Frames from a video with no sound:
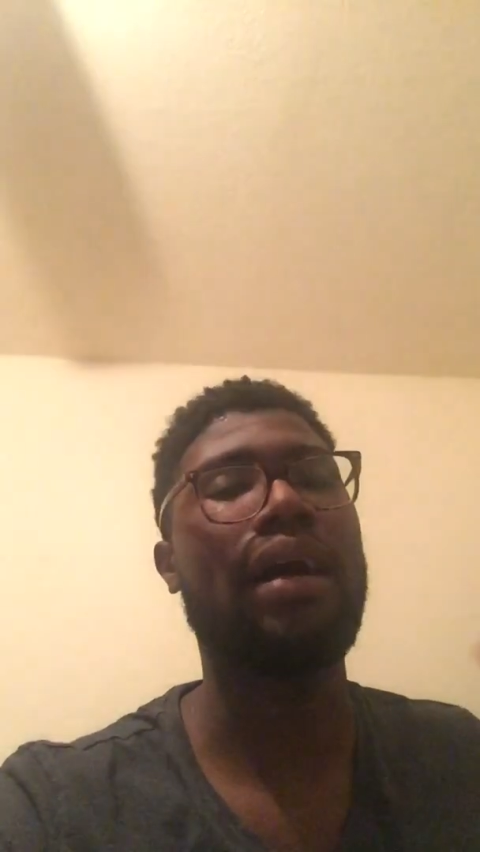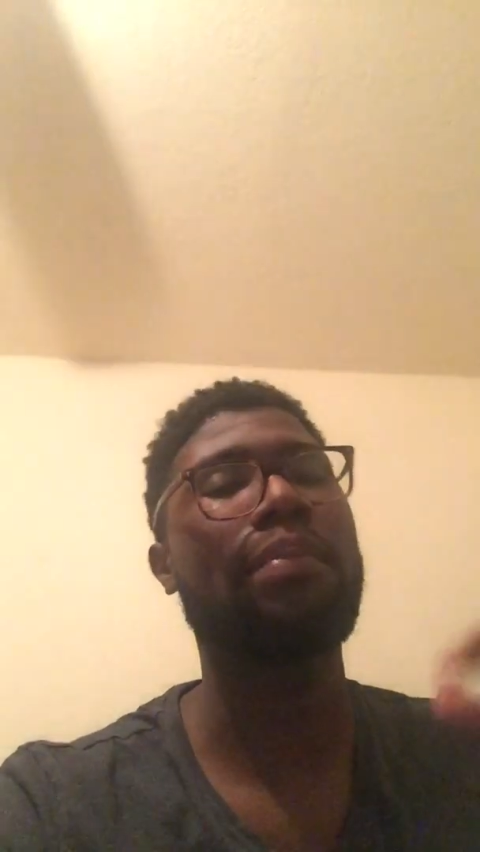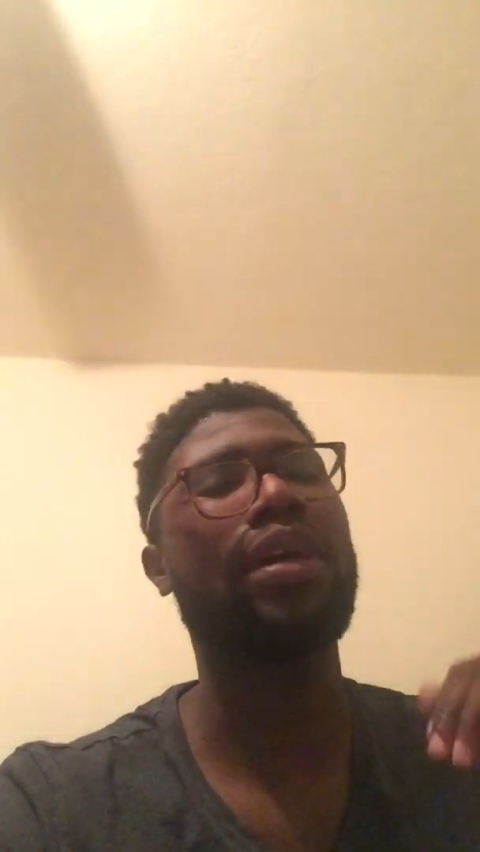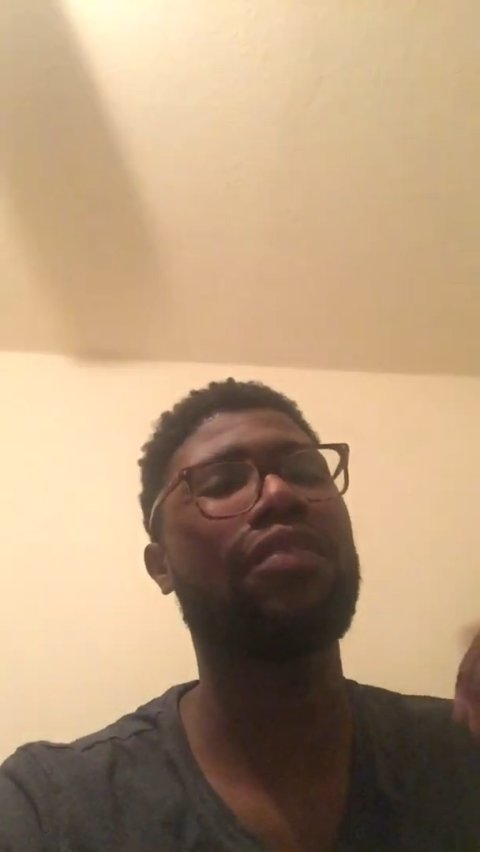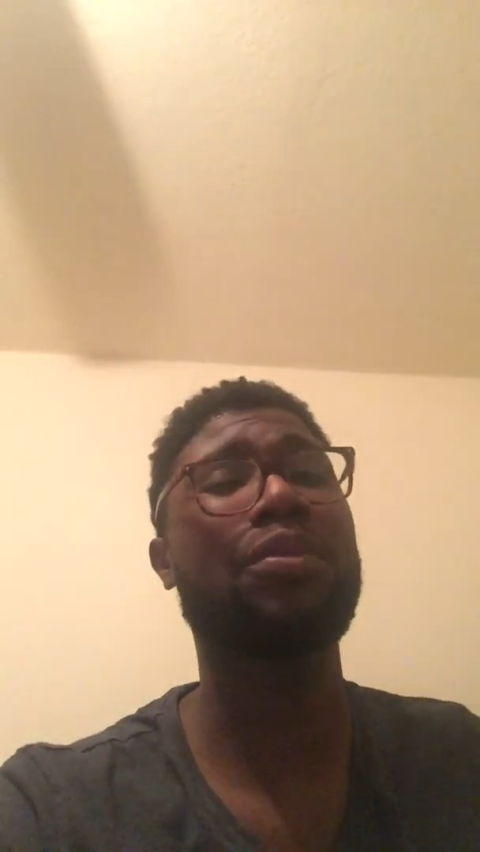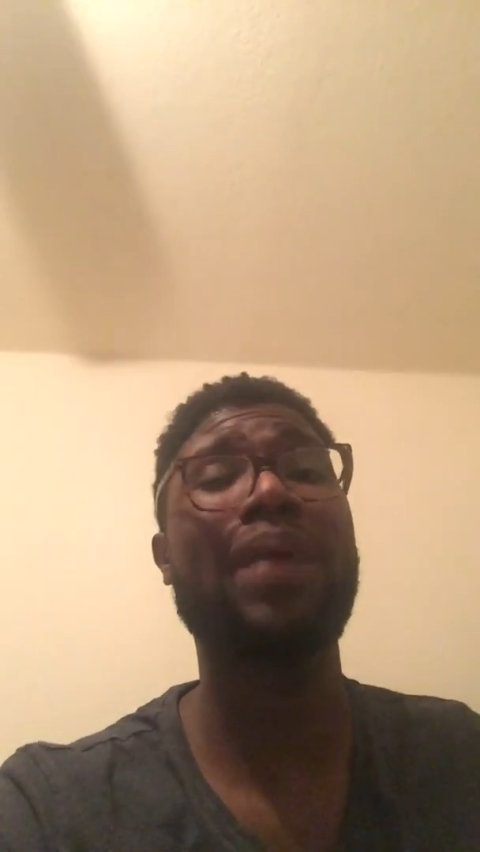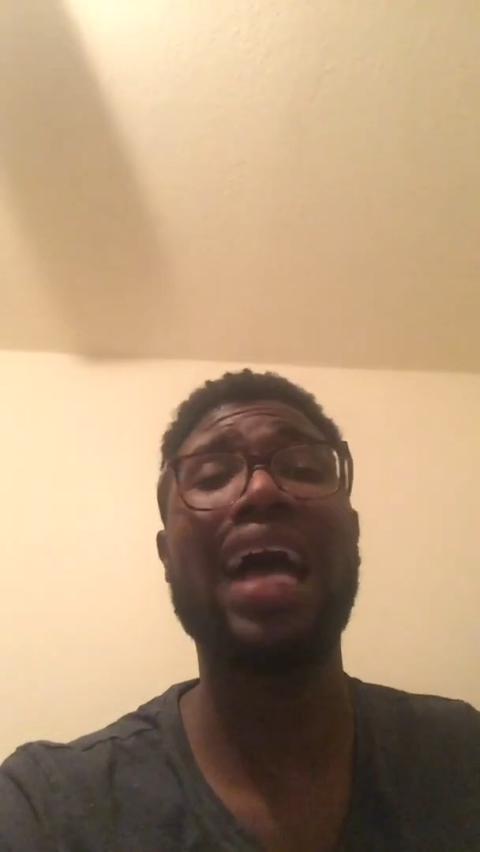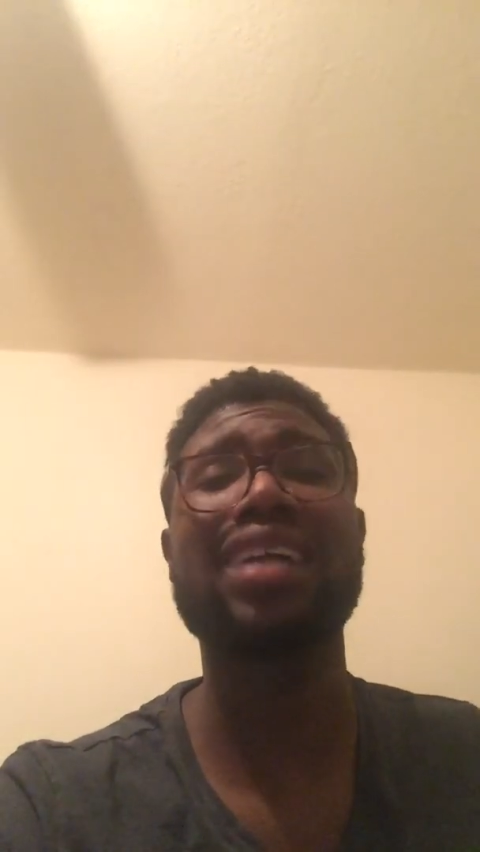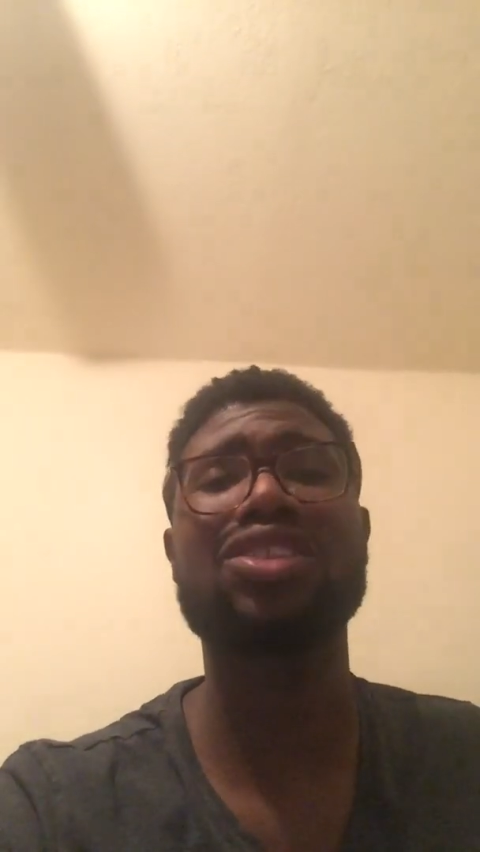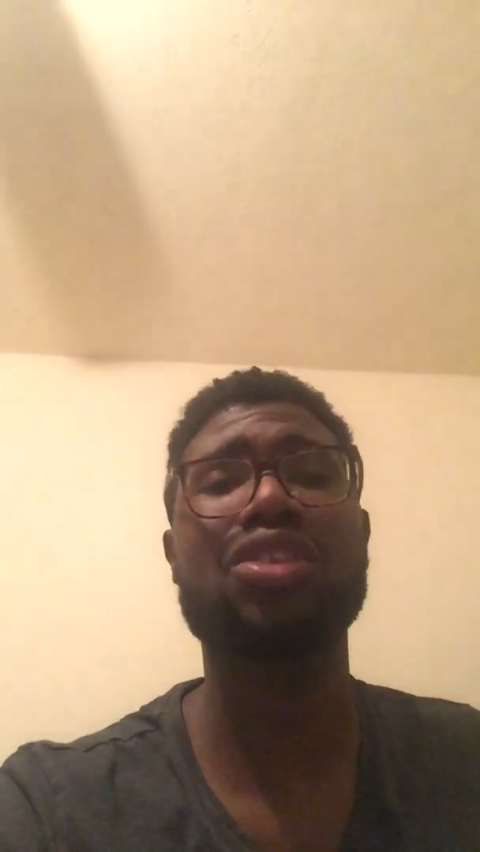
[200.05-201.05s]
But if you
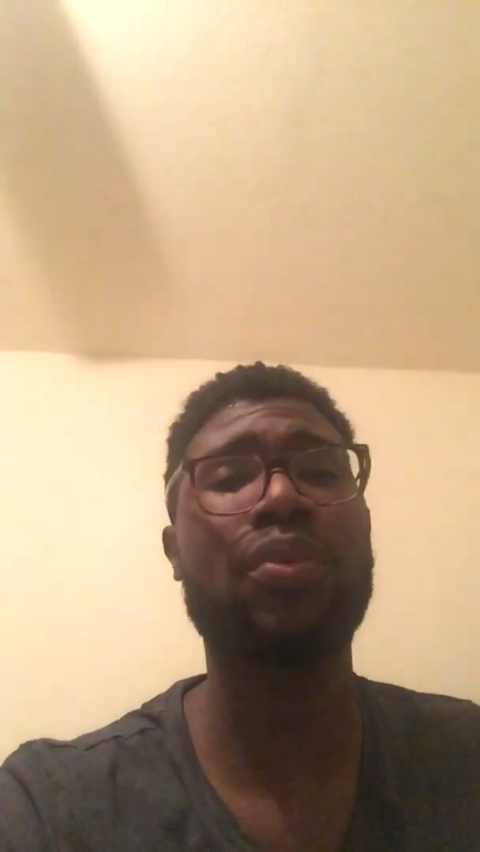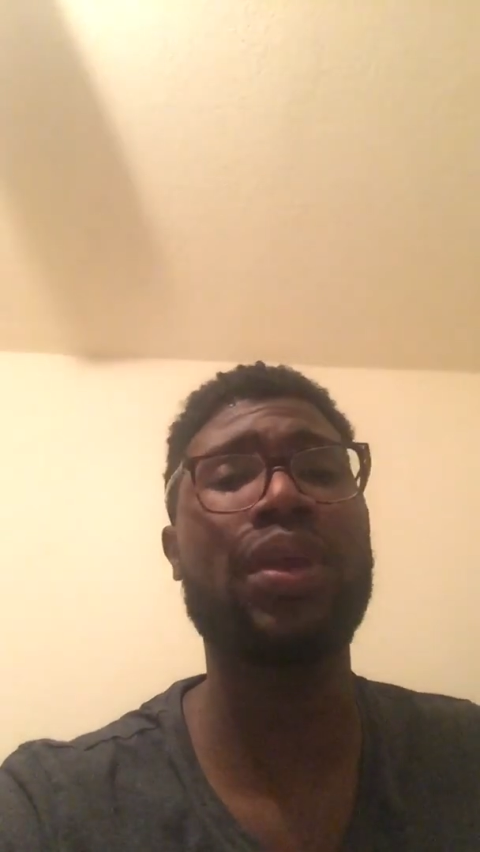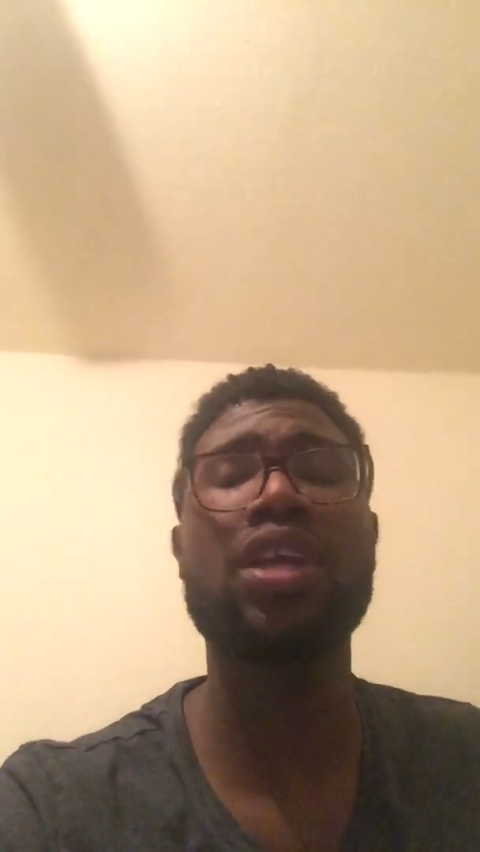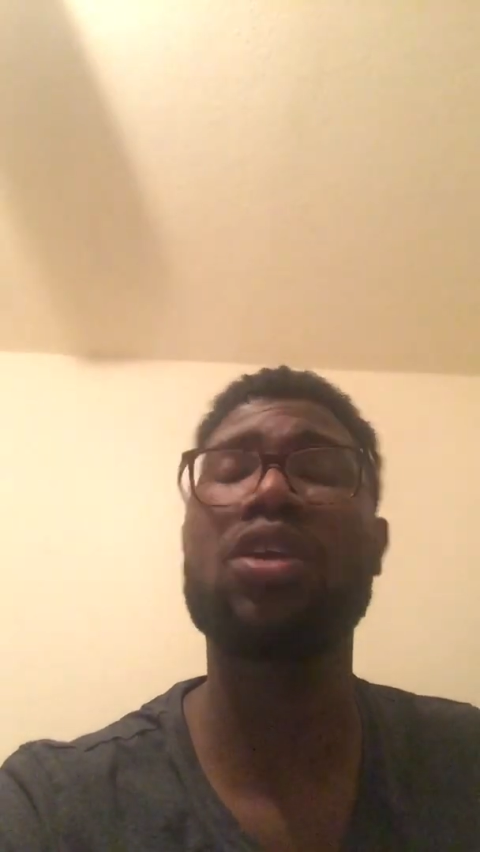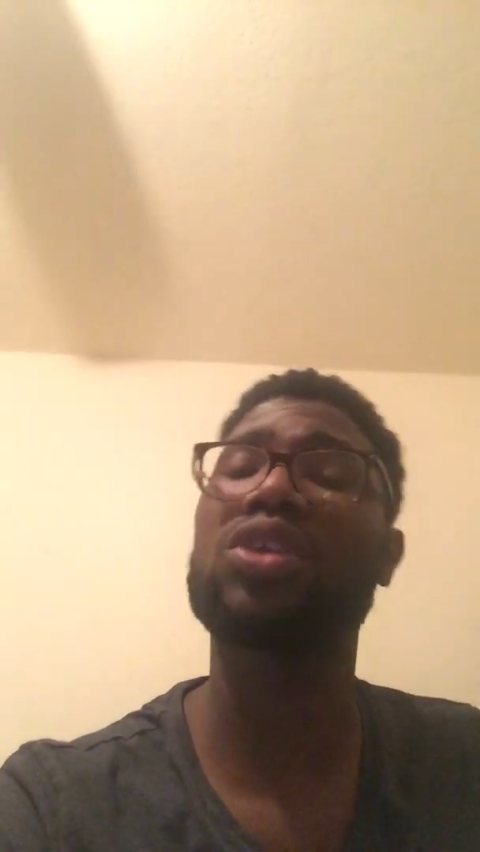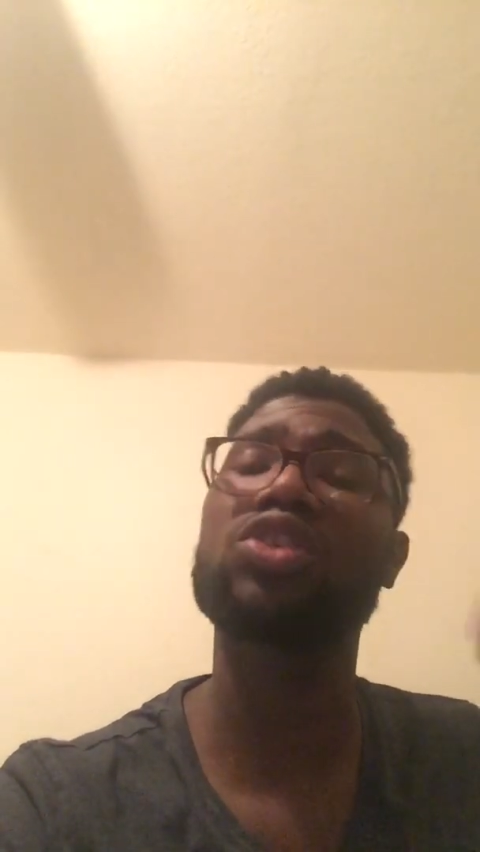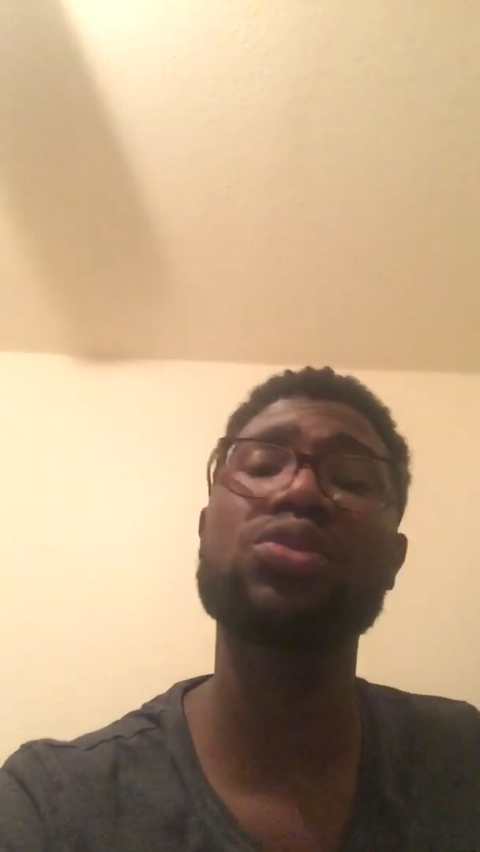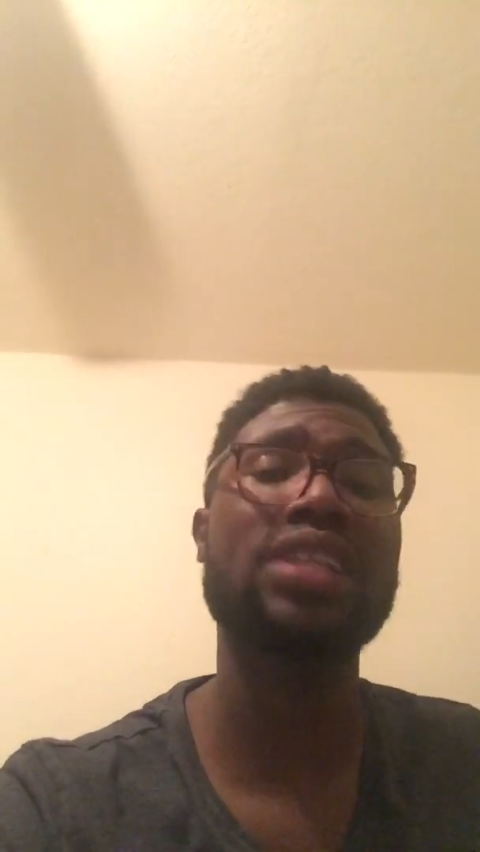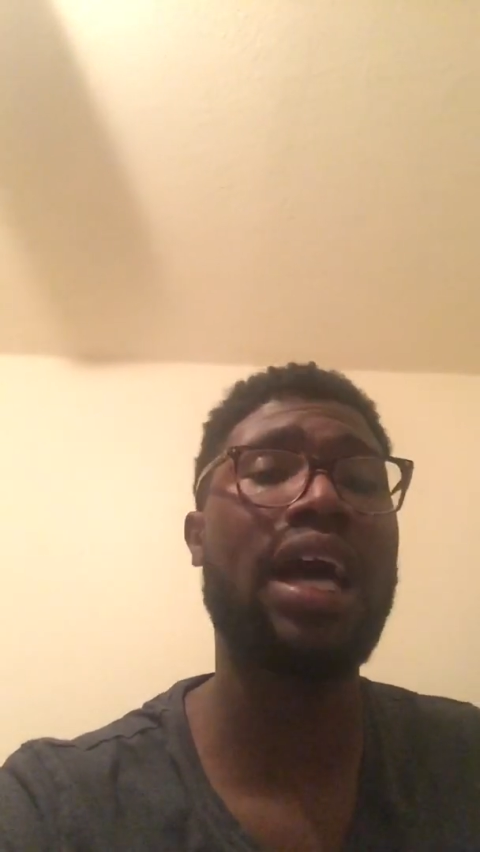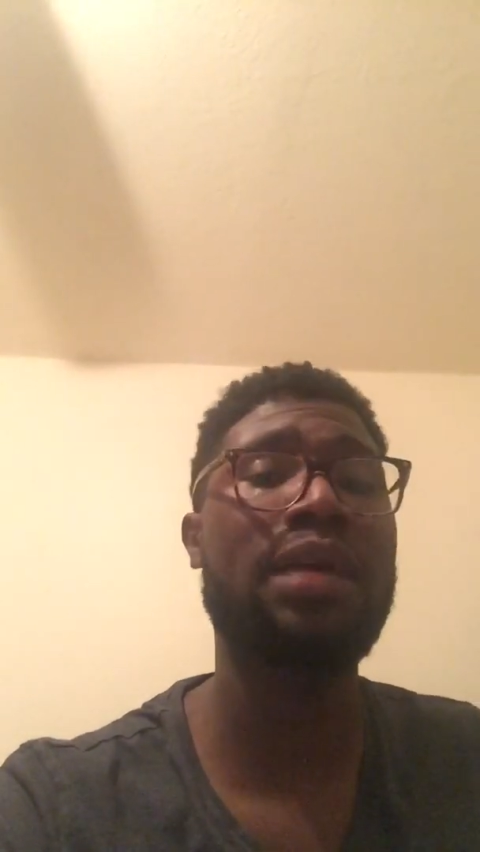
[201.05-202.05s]
pass 3 or 2
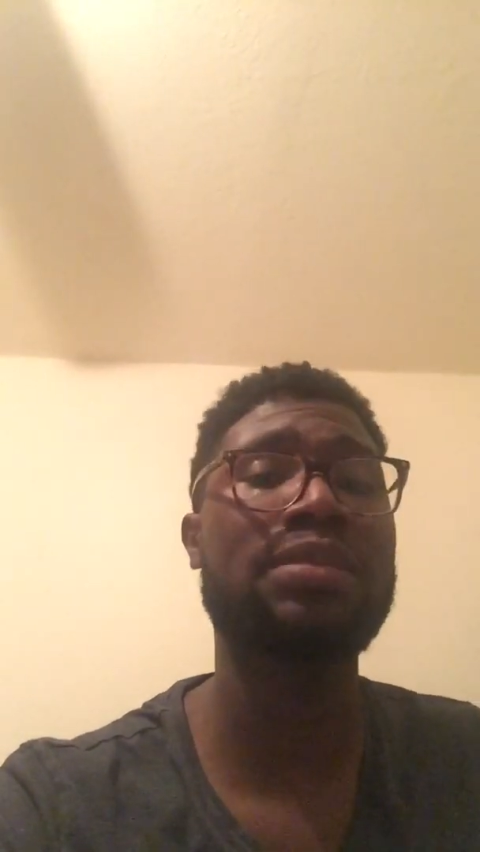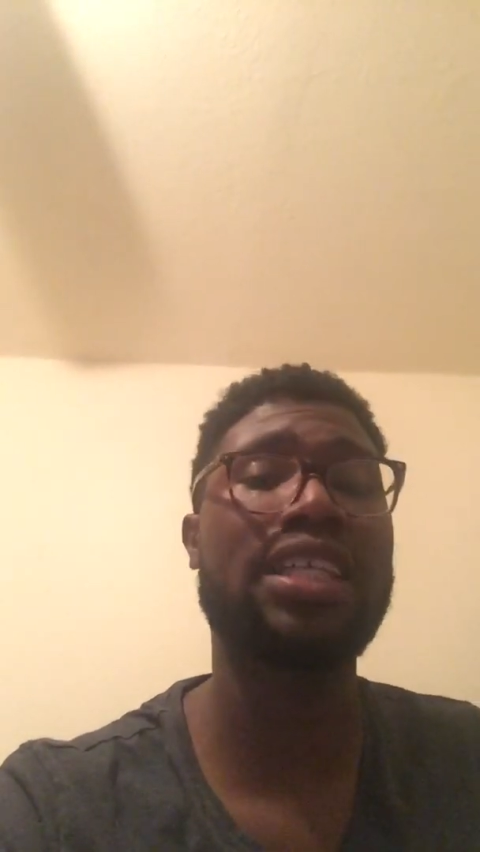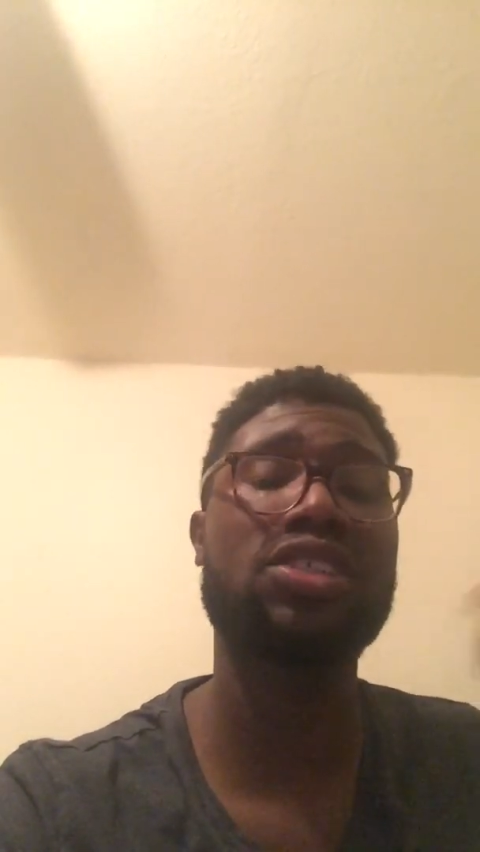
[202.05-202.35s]
times that